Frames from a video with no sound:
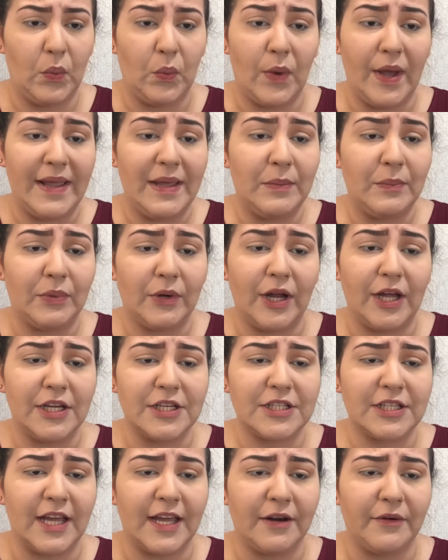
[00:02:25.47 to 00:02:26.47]
white
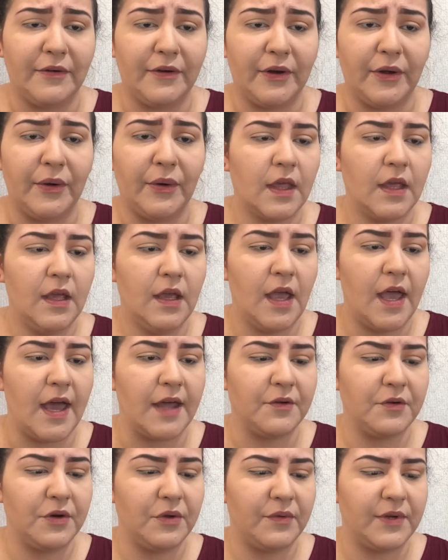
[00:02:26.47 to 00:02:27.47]
brush I don't know
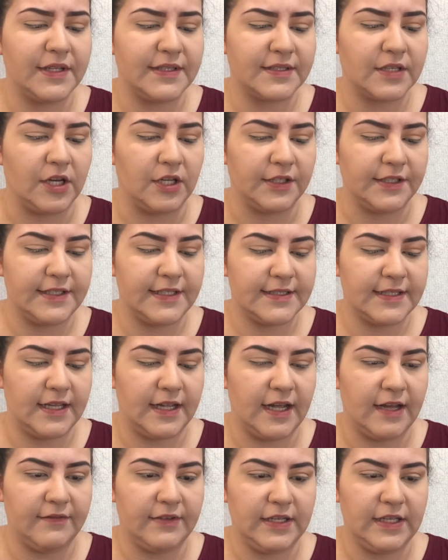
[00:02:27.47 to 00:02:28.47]
I don't know what it's called it doesn't
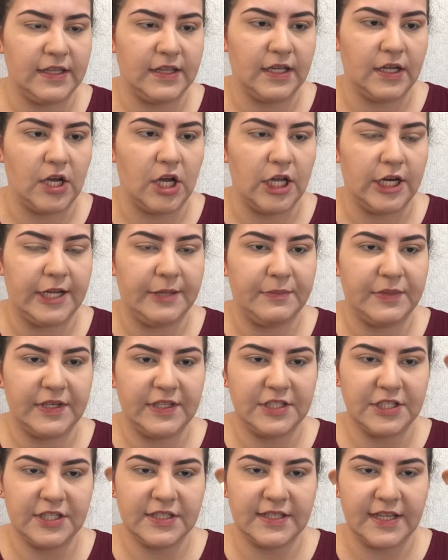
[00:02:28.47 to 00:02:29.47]
have anything on it but
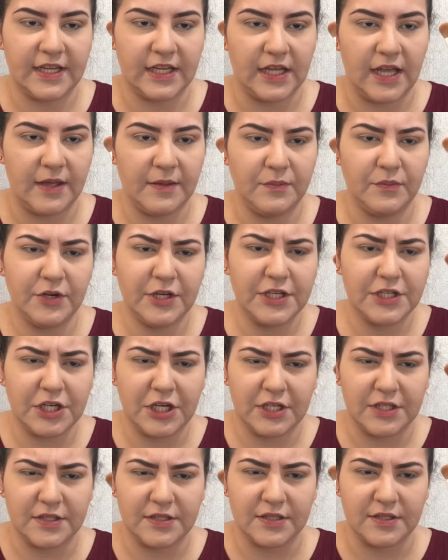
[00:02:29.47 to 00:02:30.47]
it's just like I'm pretty
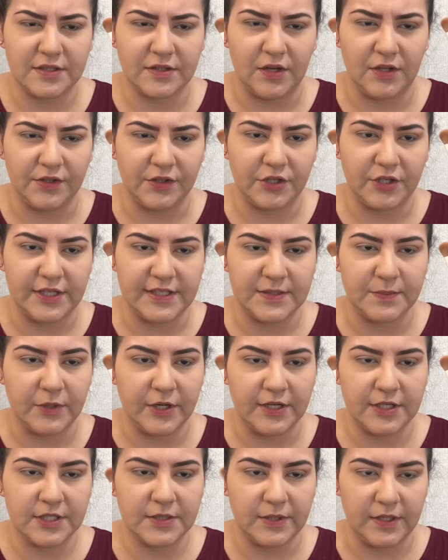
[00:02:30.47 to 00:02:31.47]
sure it's just called a crease
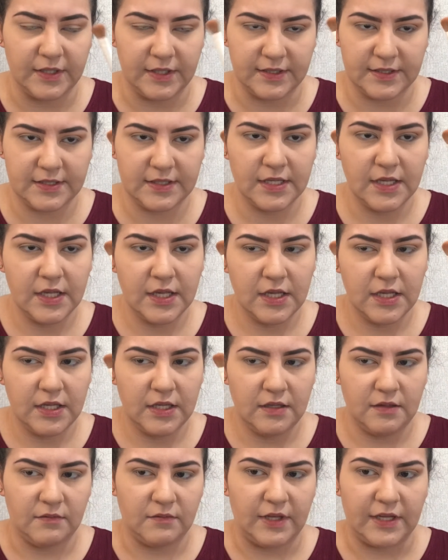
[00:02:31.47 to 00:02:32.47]
brush and it's
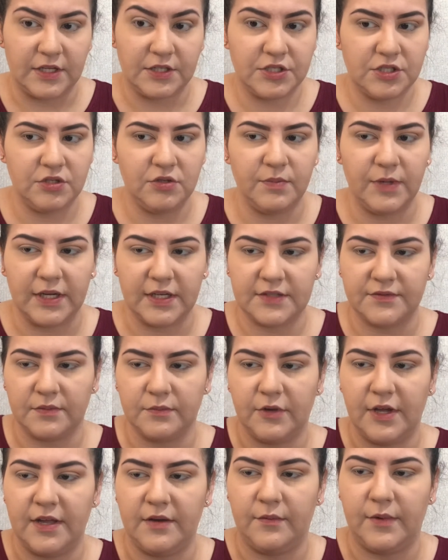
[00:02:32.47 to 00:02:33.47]
like two bucks
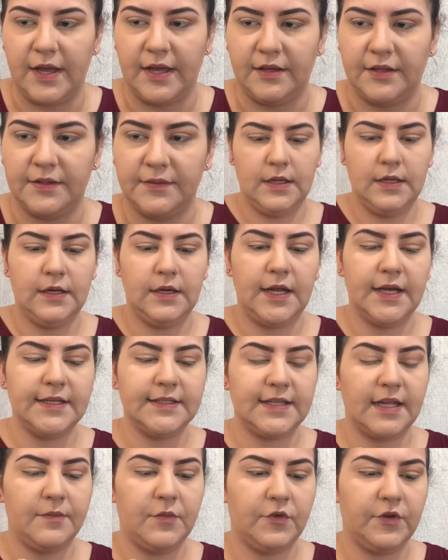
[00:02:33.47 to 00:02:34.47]
from Wet n Wild.
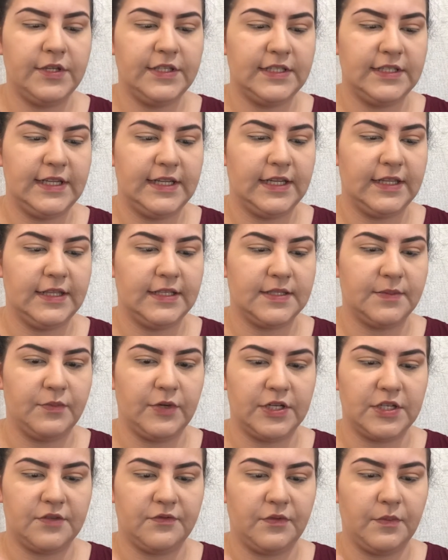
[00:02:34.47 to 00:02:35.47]
Next, I'm going to take this
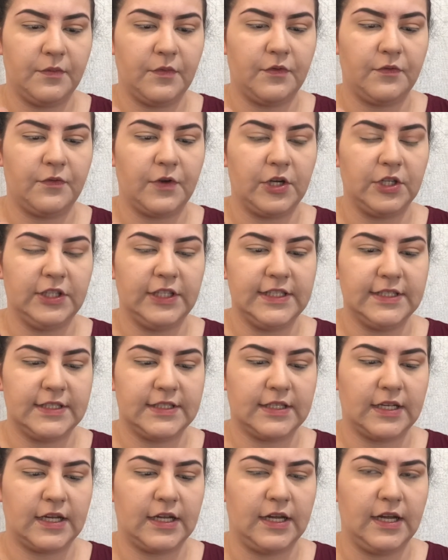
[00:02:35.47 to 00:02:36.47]
brush from Furless,
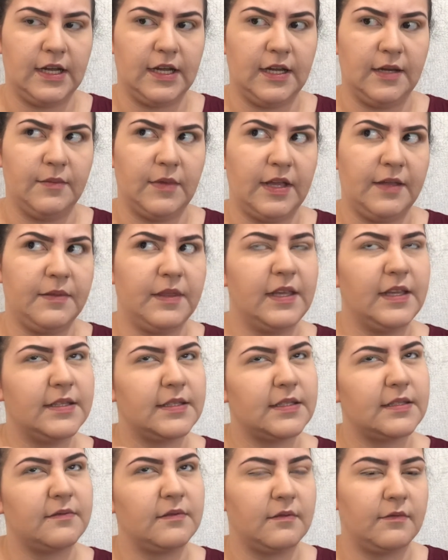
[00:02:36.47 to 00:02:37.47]
um, I think
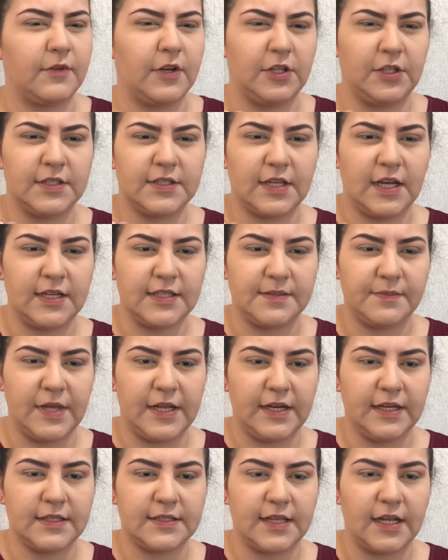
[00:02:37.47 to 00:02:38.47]
it's Furless
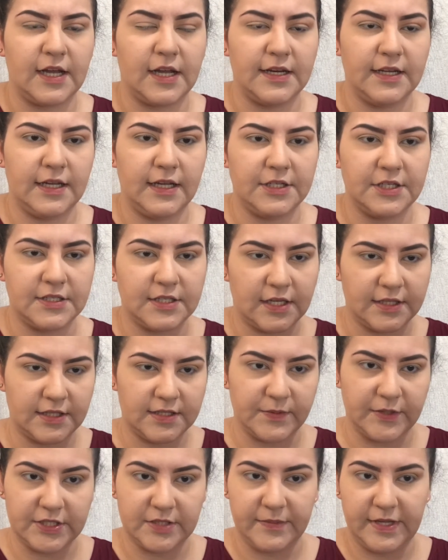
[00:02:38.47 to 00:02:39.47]
Cosmetics. I got it, I just got this
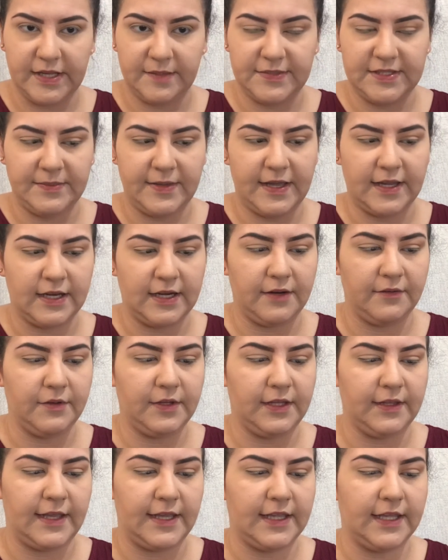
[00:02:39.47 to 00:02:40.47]
brush in my Ipsy bag and I
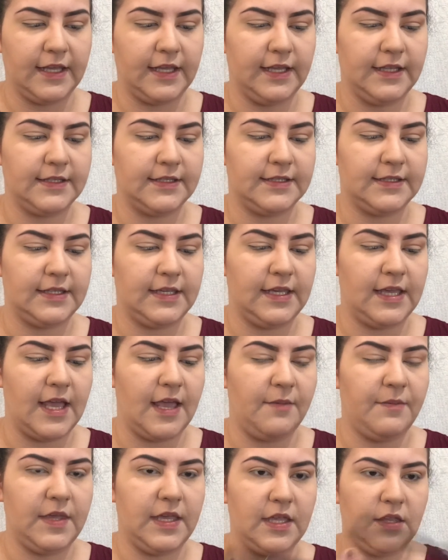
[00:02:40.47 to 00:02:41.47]
really like it. It's the
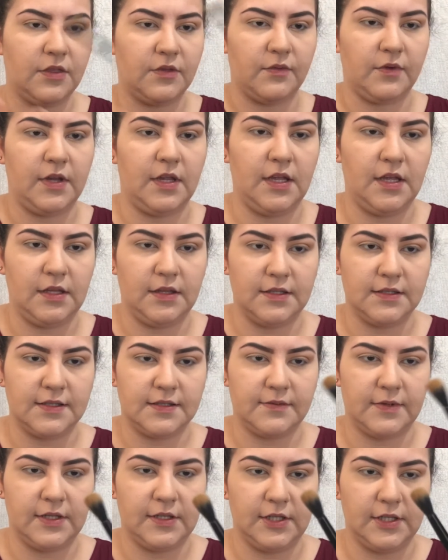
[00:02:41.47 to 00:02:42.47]
ME3 and this
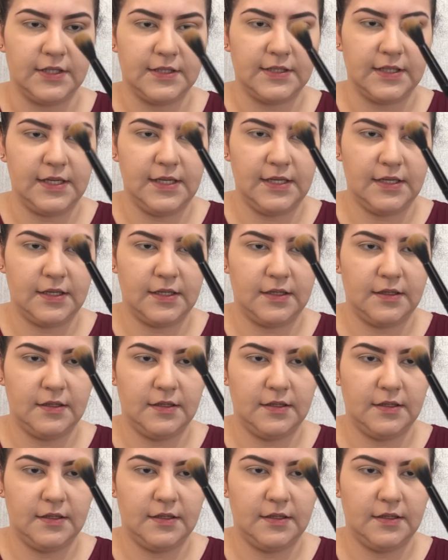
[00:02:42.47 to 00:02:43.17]
is what it looks like.